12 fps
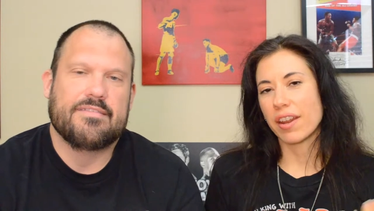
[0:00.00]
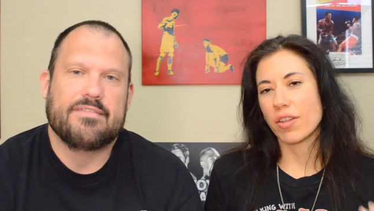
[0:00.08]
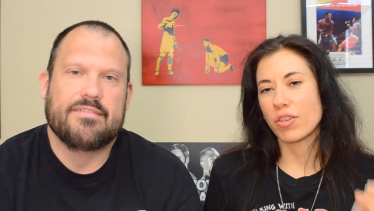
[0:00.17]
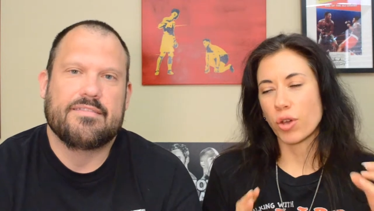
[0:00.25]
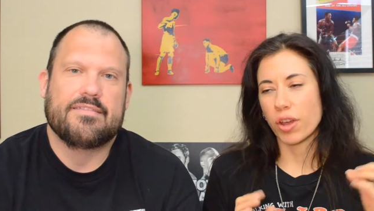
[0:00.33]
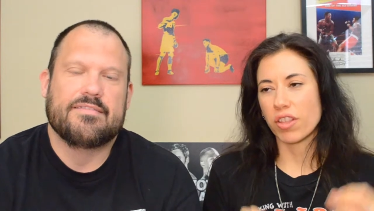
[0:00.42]

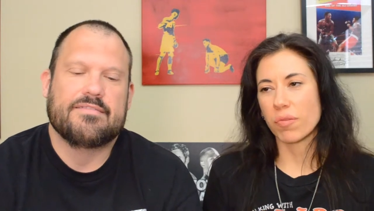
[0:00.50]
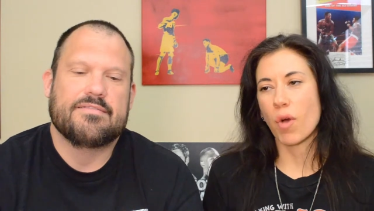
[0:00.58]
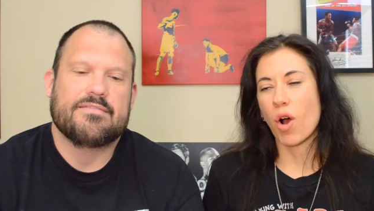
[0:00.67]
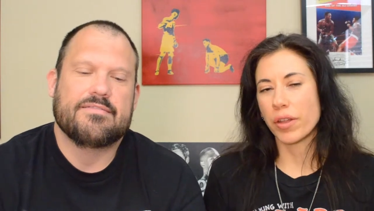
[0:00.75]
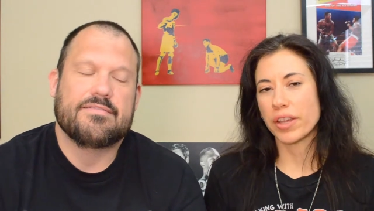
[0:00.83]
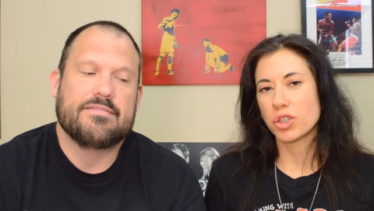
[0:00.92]
Speaker 1: a, took a
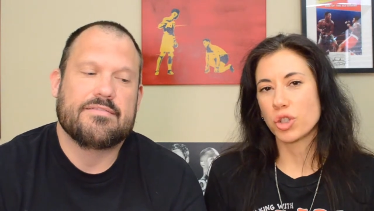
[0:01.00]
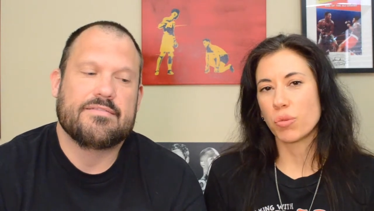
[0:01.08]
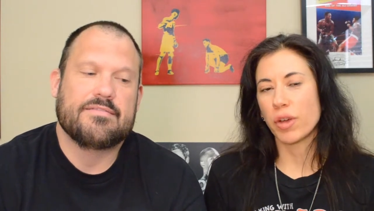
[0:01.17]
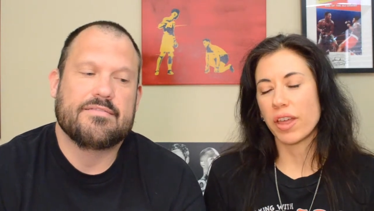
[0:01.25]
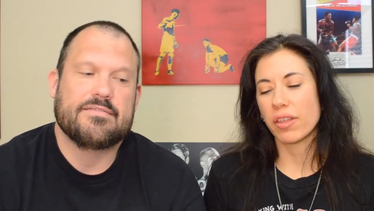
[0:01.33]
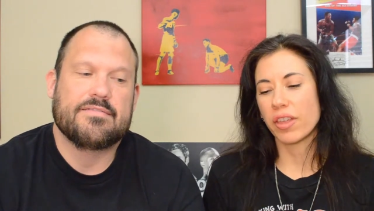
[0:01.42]
small issue
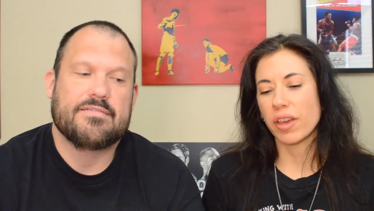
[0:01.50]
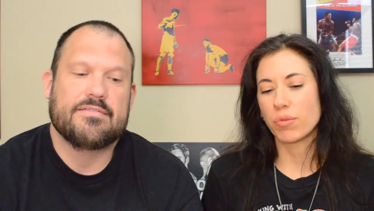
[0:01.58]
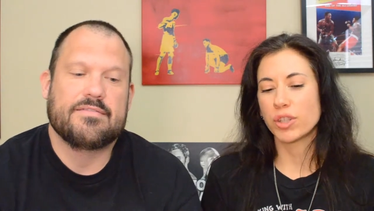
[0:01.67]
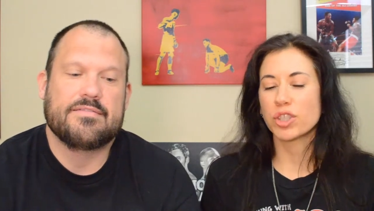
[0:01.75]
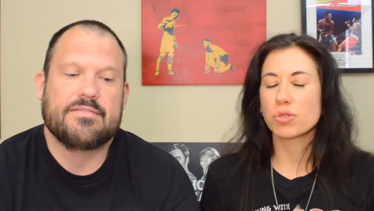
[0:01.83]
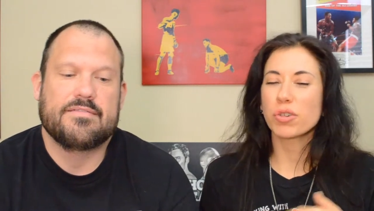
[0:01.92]
with, and
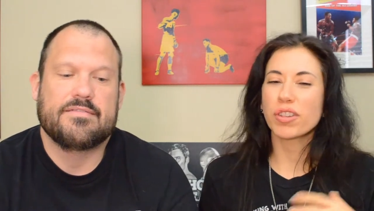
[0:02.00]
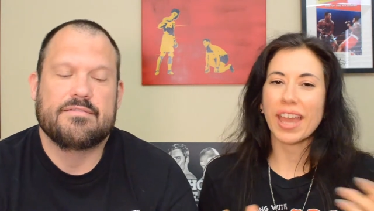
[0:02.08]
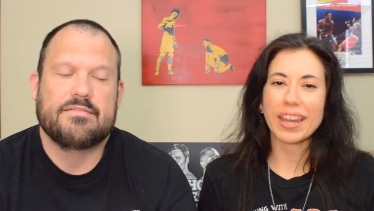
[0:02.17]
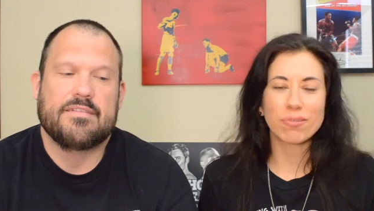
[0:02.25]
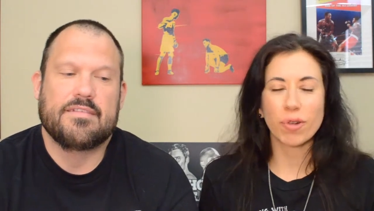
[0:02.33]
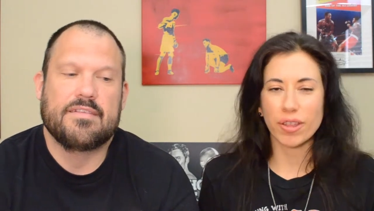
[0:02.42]
which is really,
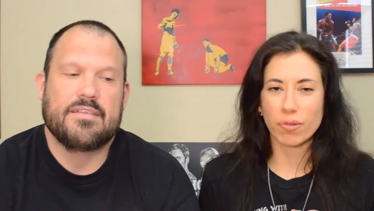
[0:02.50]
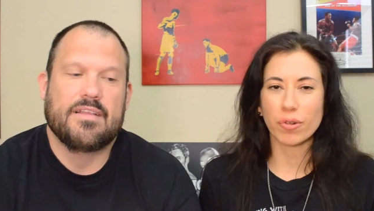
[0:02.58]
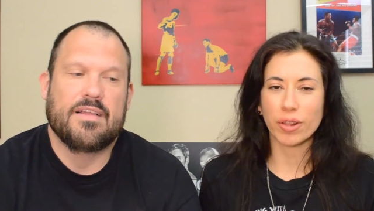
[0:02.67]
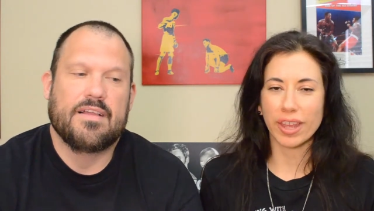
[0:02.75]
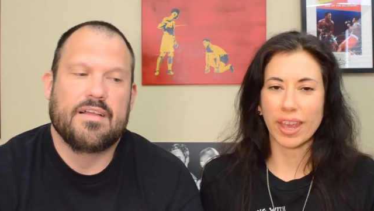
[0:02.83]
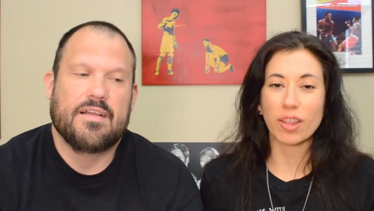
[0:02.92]
I wasn't
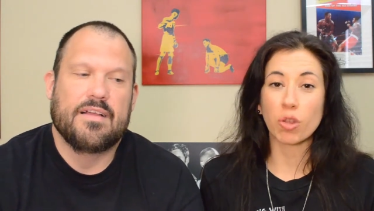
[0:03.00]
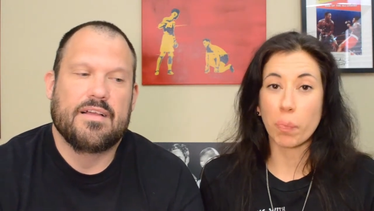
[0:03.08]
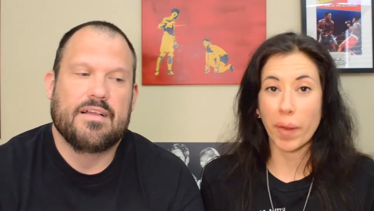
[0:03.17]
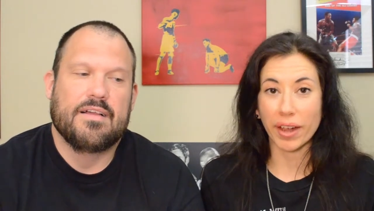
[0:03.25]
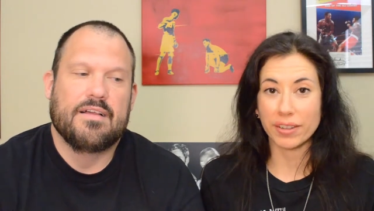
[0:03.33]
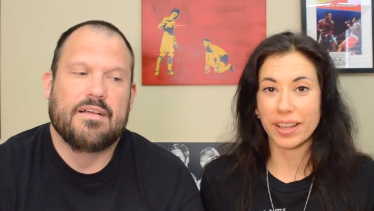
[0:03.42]
really
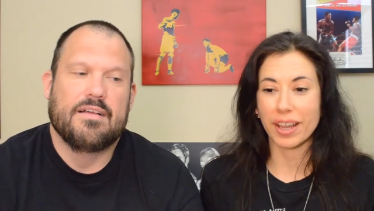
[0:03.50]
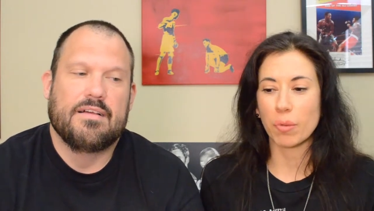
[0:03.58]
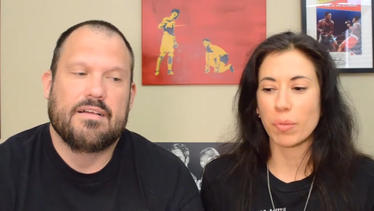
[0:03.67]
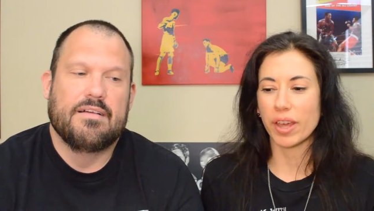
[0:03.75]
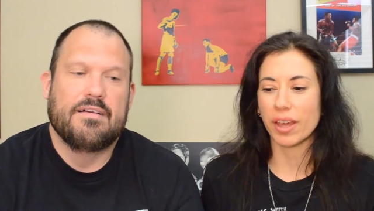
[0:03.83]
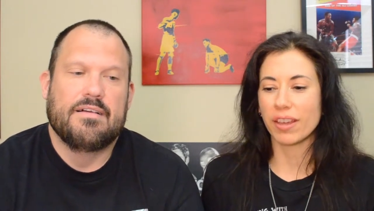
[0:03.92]
expecting a
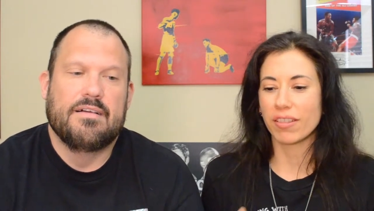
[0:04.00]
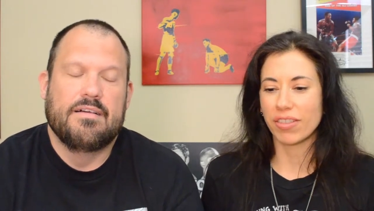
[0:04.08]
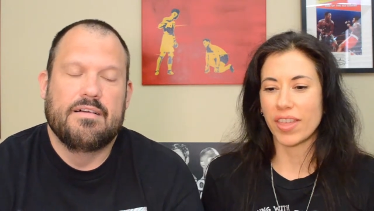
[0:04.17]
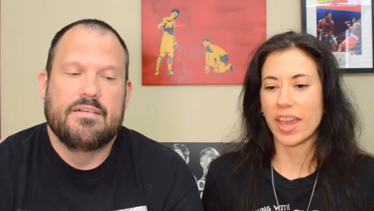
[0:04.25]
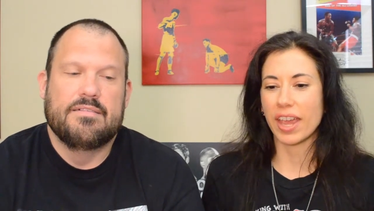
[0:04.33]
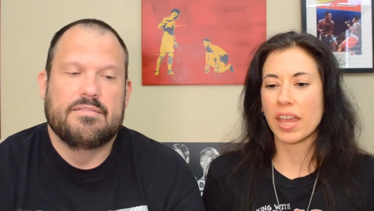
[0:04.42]
big
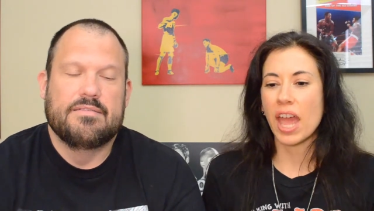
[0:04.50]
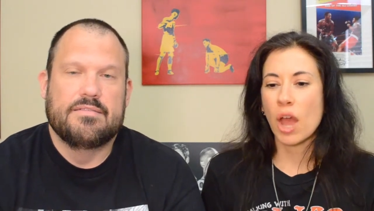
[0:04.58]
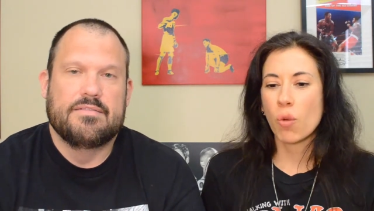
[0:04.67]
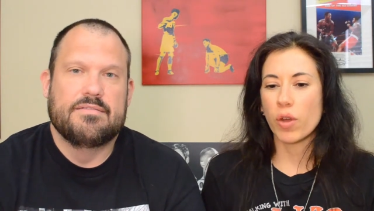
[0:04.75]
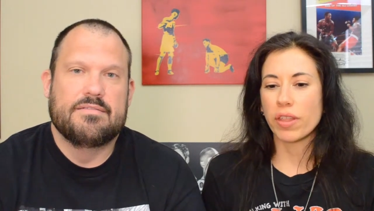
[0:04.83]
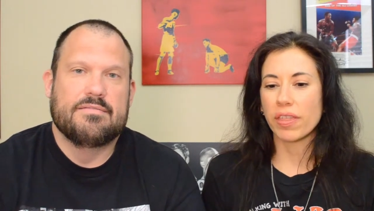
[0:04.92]
thing,
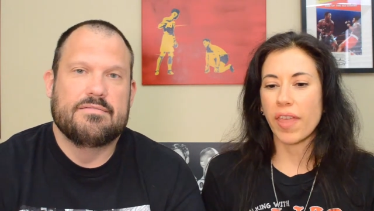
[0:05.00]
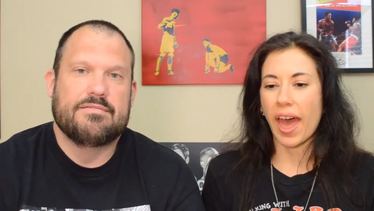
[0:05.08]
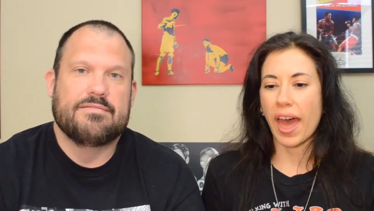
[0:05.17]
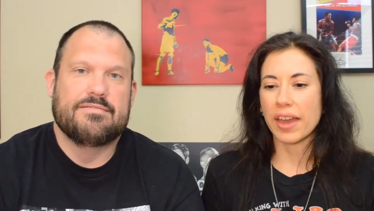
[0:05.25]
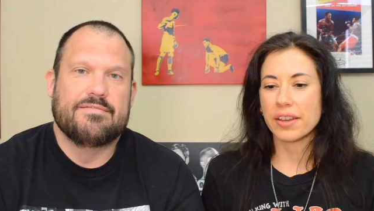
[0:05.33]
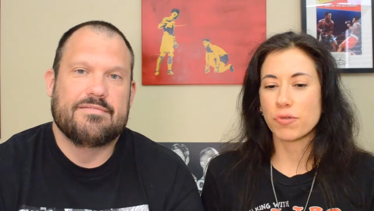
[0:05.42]
was
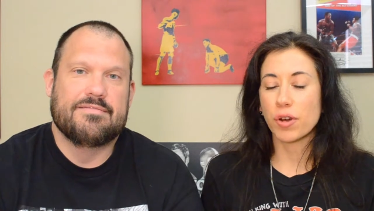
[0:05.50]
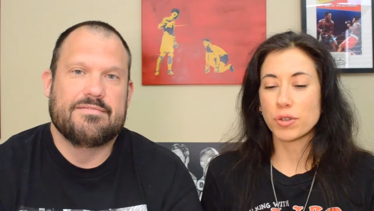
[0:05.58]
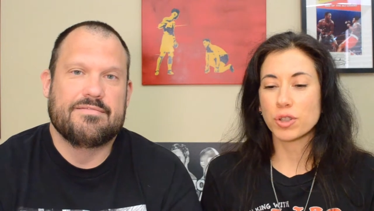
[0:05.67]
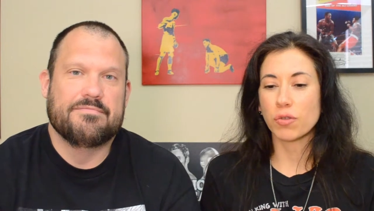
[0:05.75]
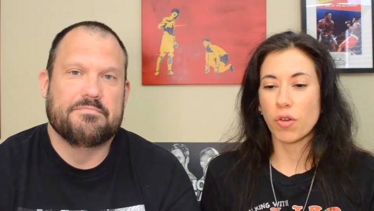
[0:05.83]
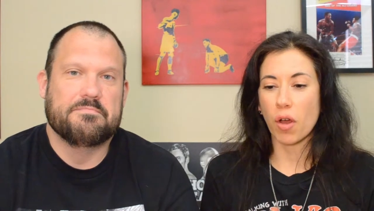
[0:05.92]
that,
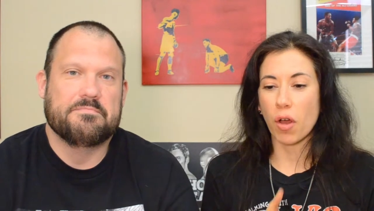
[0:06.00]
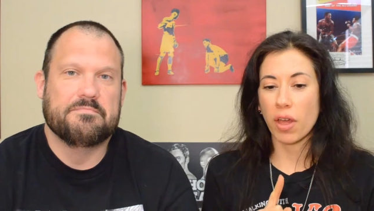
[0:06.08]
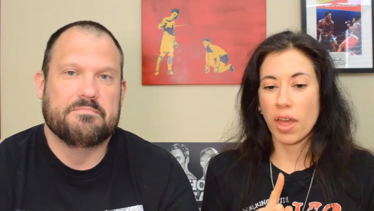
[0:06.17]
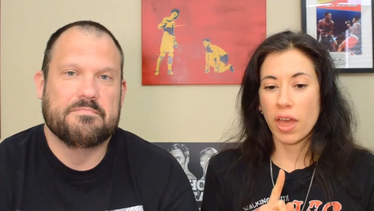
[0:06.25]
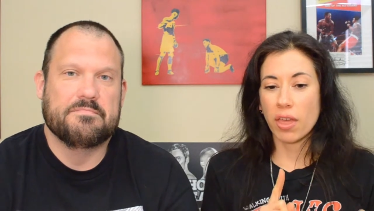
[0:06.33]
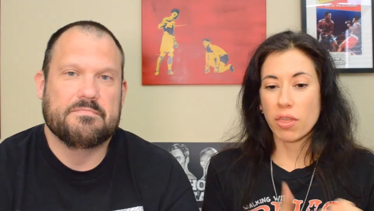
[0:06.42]
first of all,